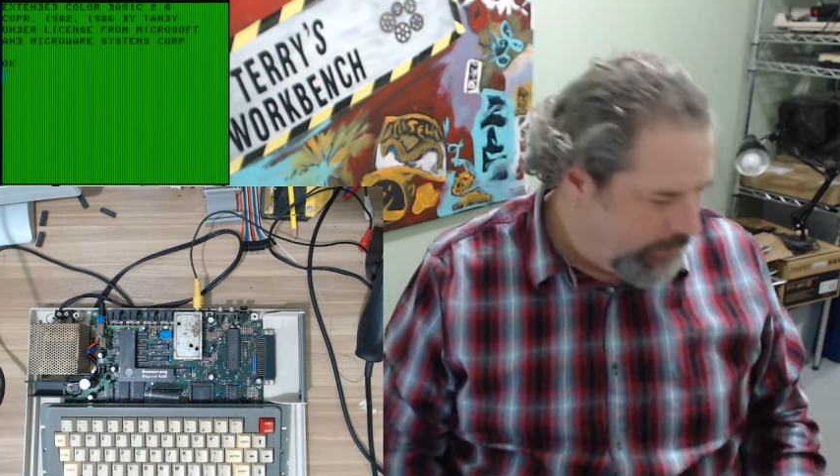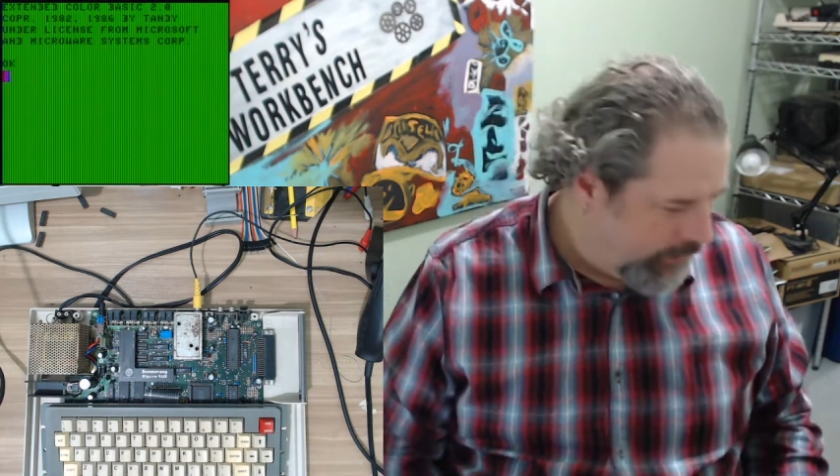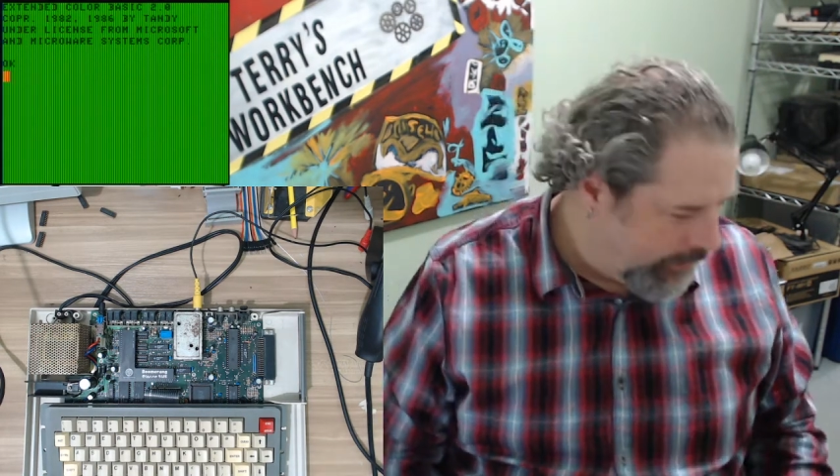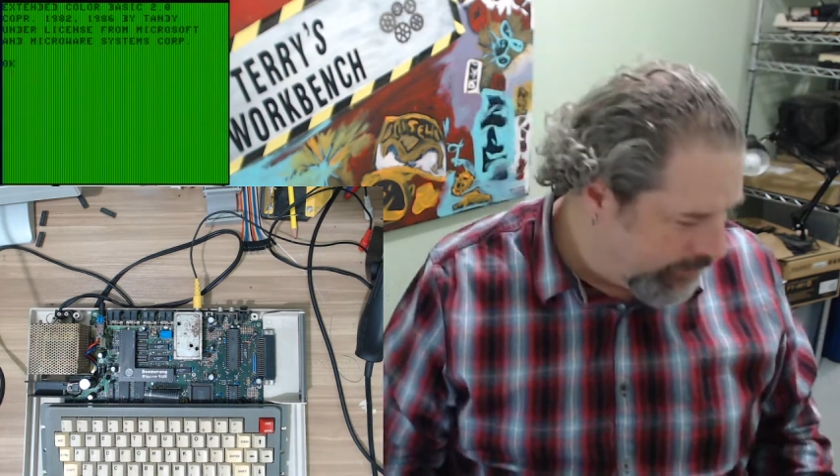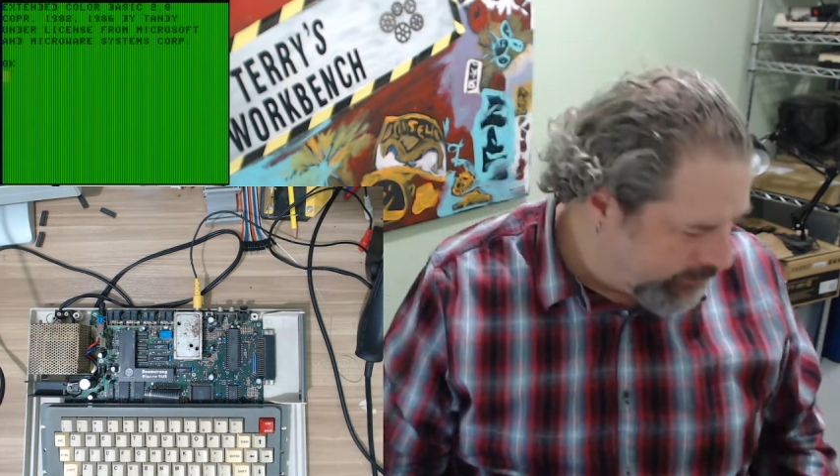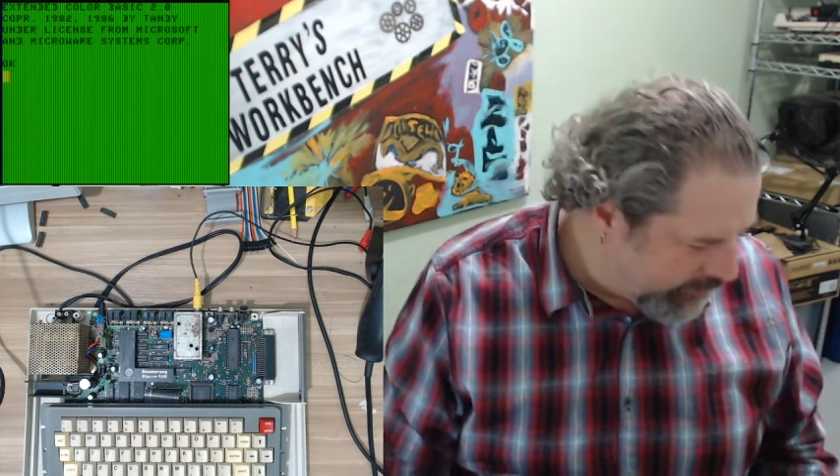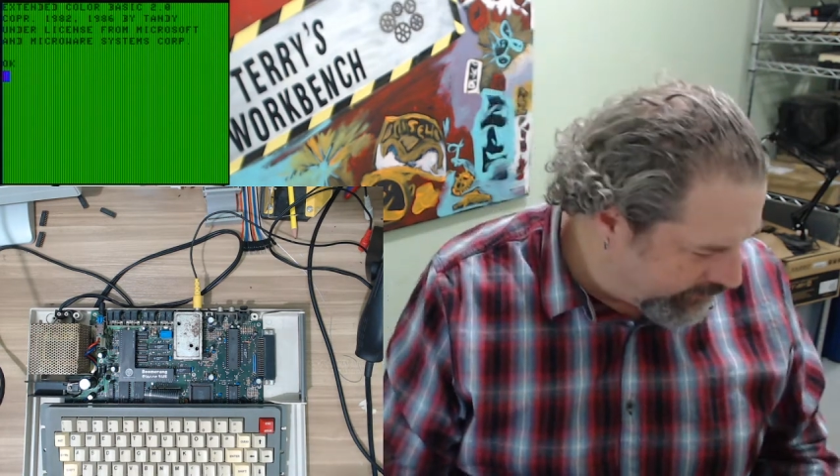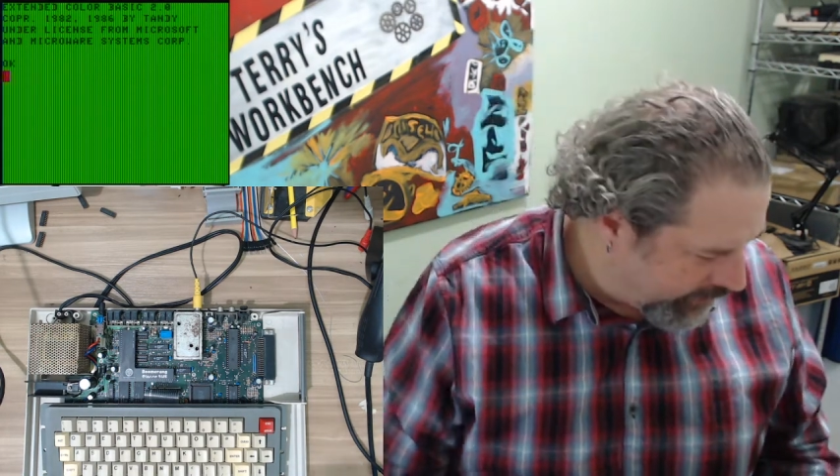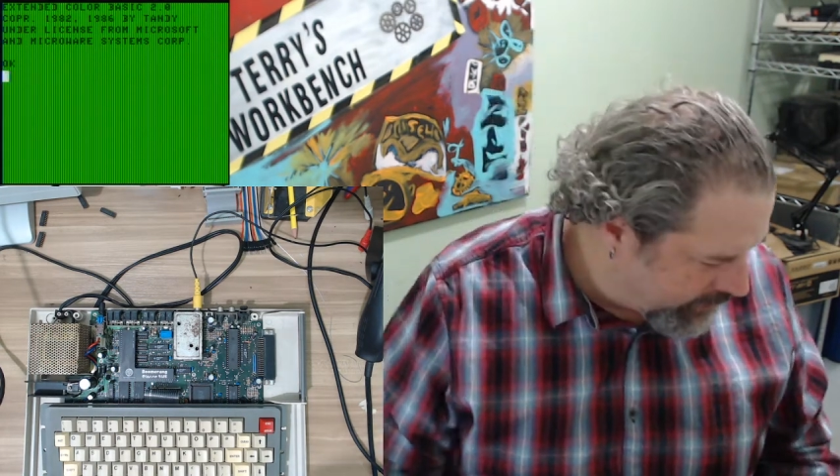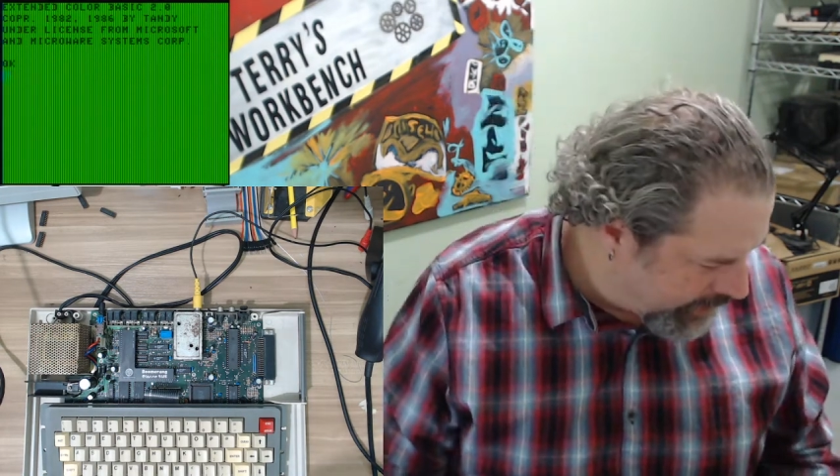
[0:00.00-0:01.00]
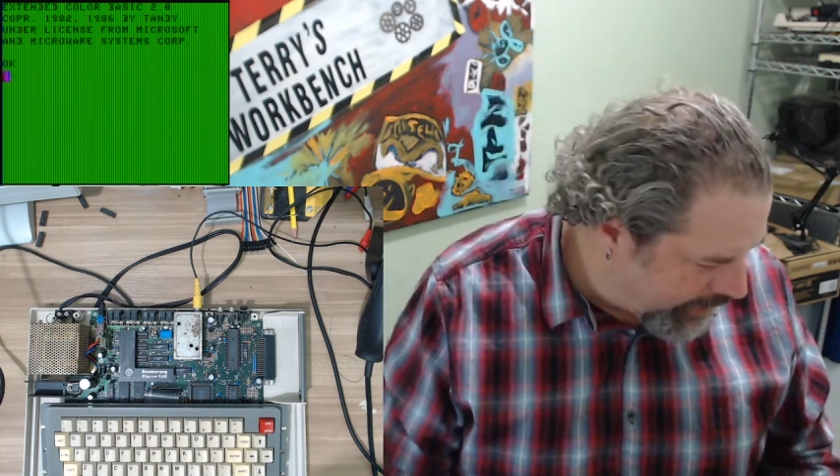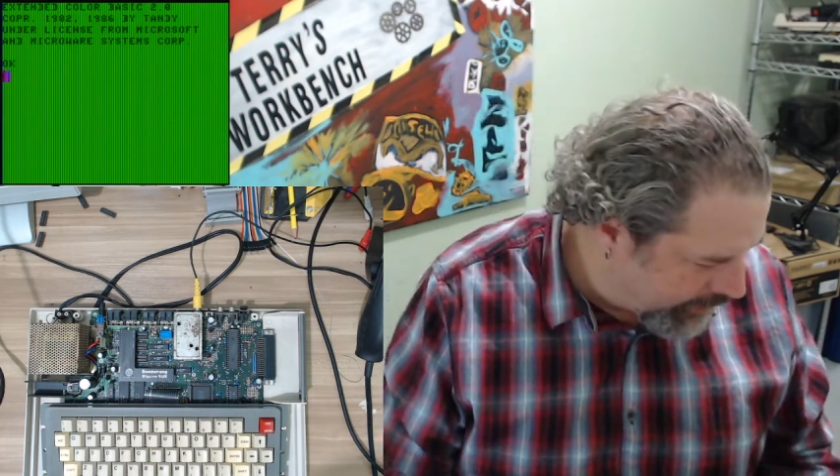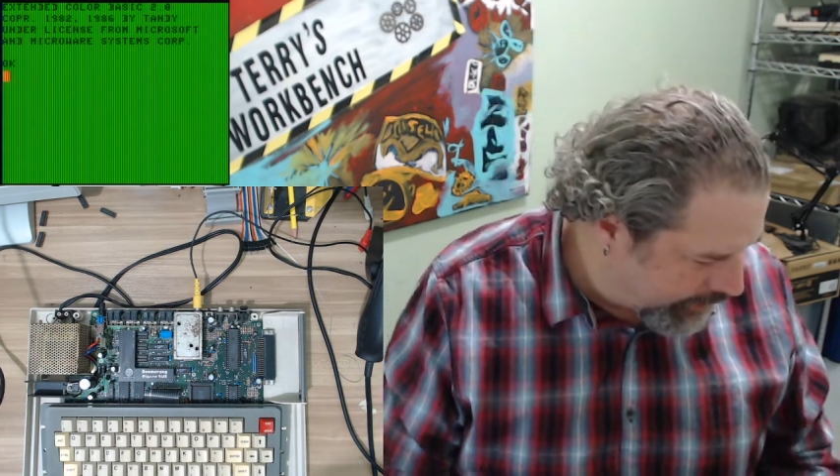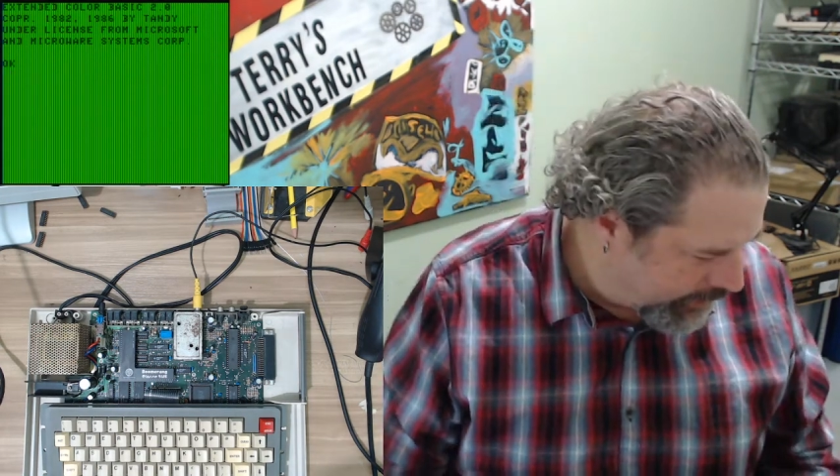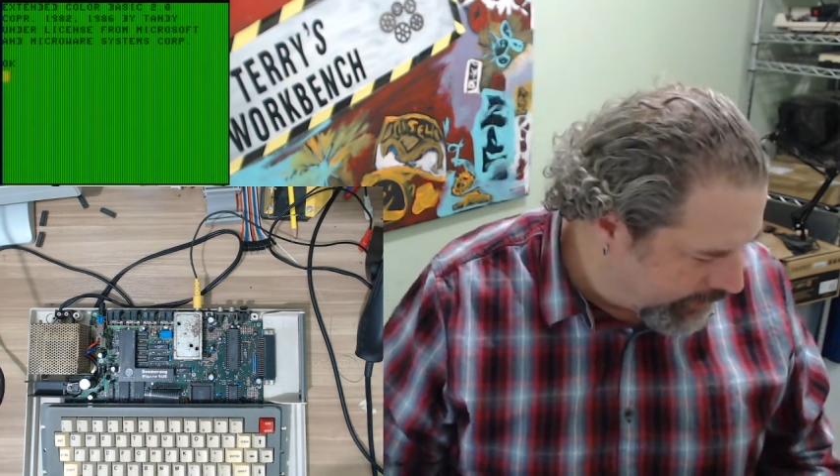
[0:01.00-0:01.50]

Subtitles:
Boyson Tech.